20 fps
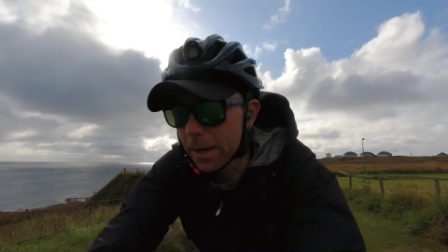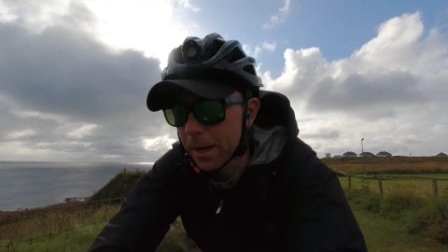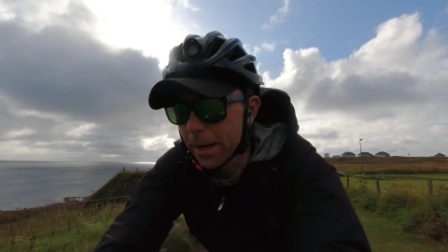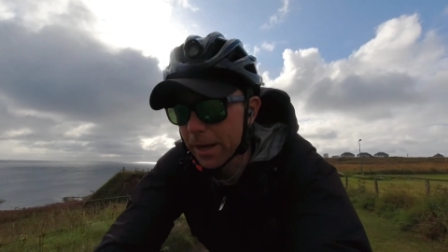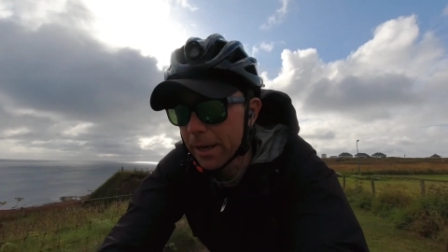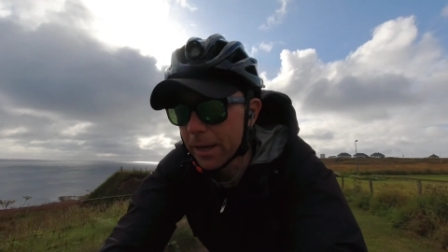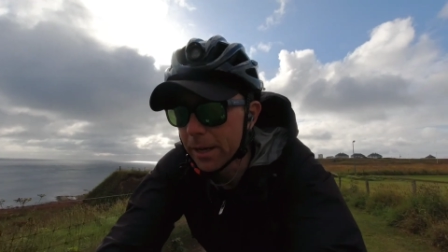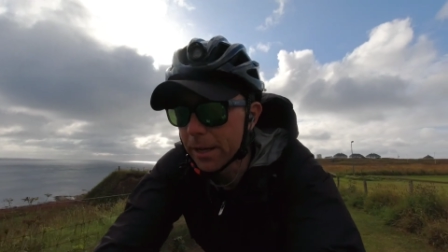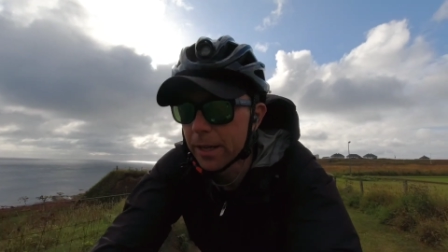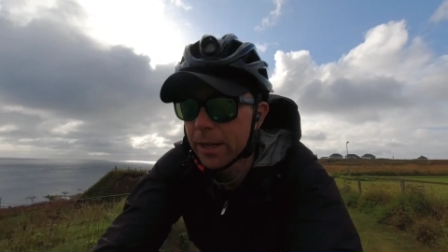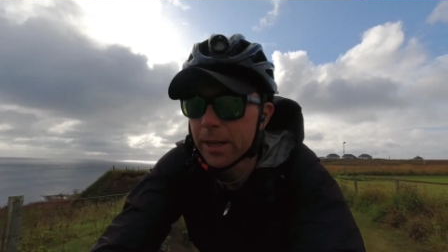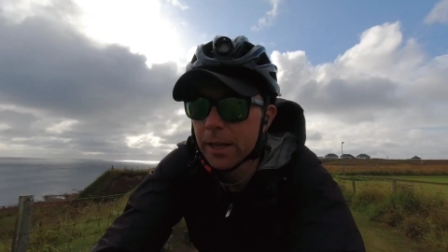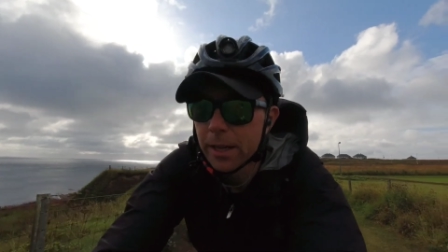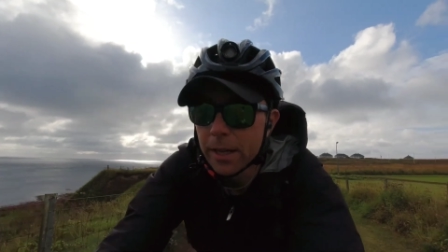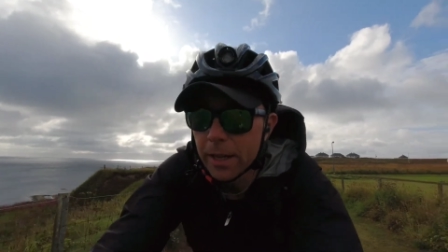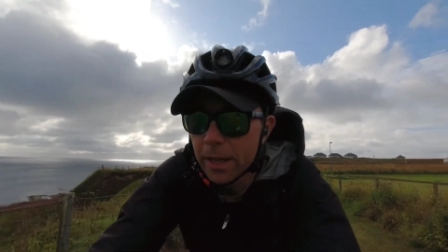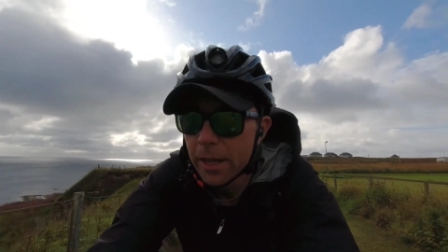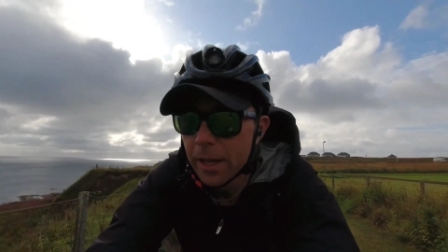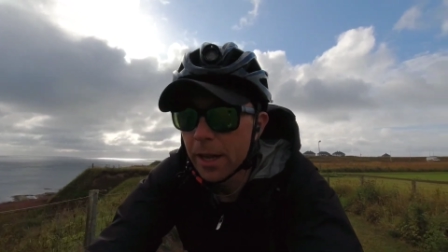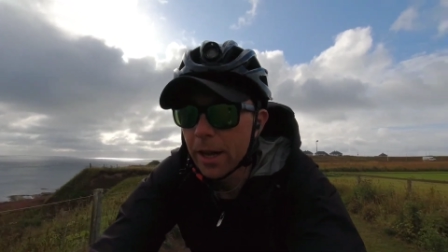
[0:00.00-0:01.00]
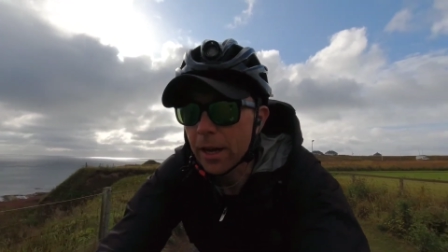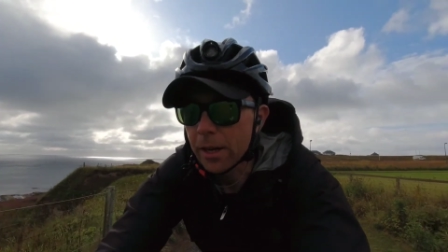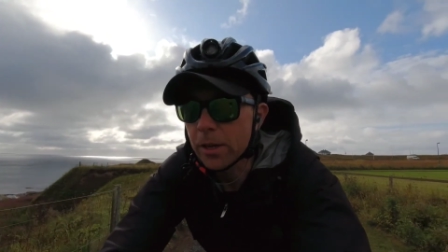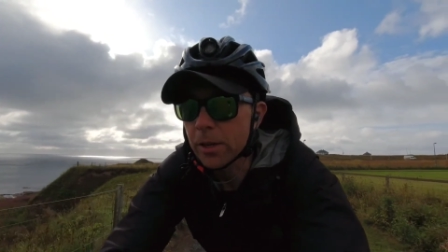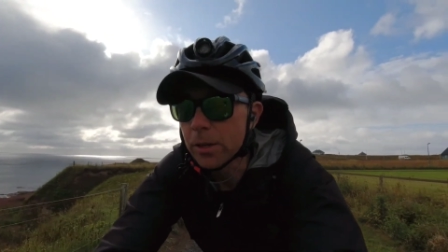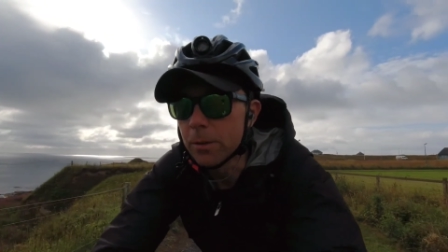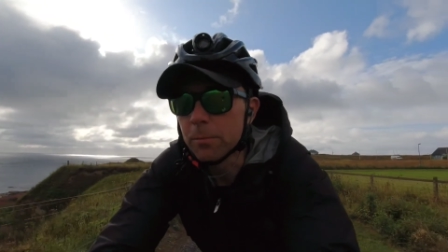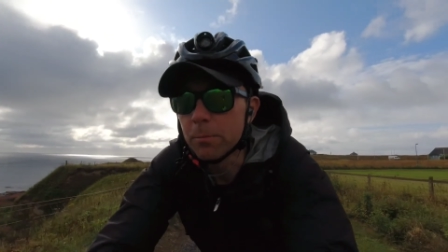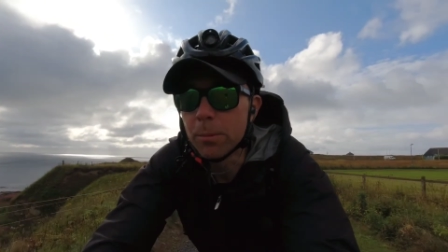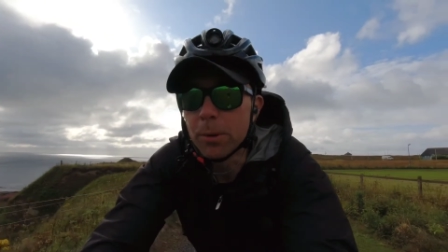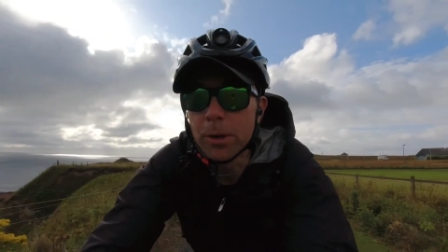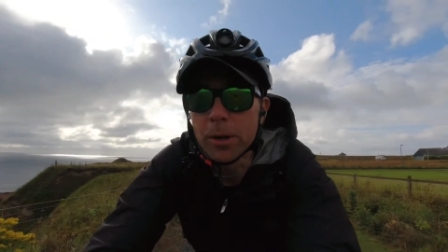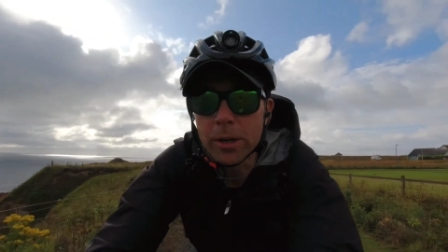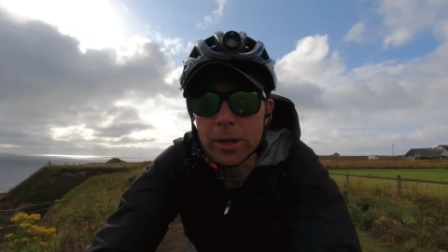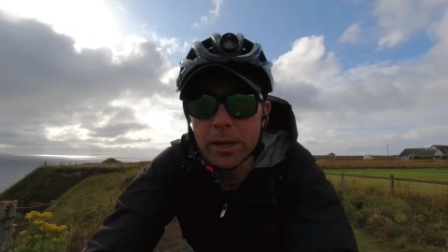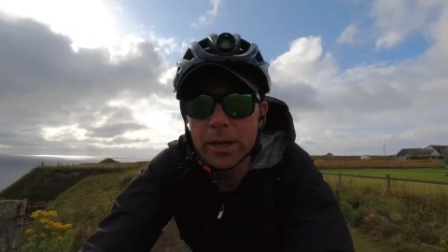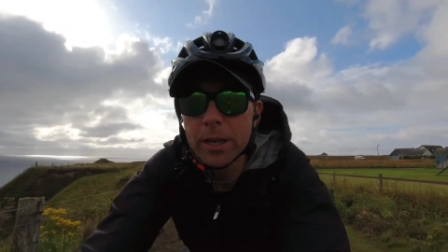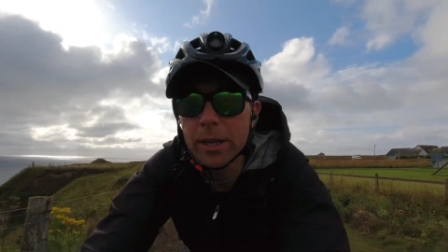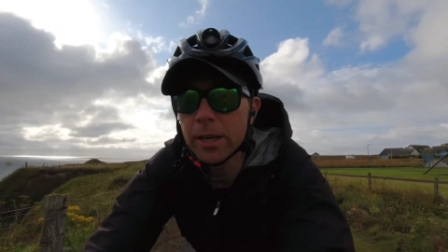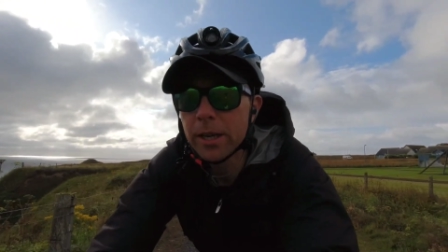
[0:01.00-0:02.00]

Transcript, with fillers: but I couldn't book